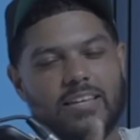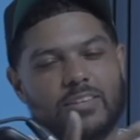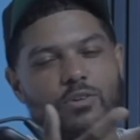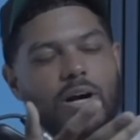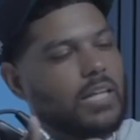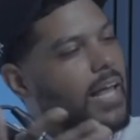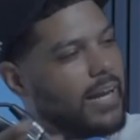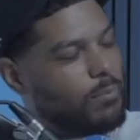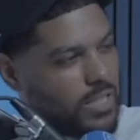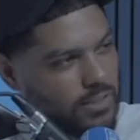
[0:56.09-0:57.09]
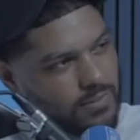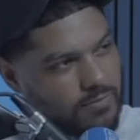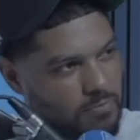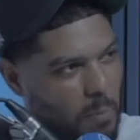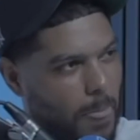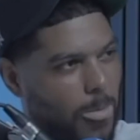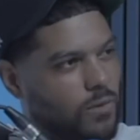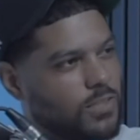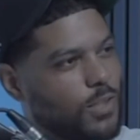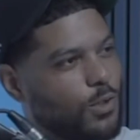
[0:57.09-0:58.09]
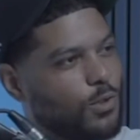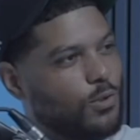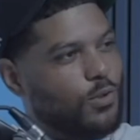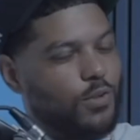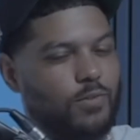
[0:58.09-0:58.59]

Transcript: You got a lot of money. So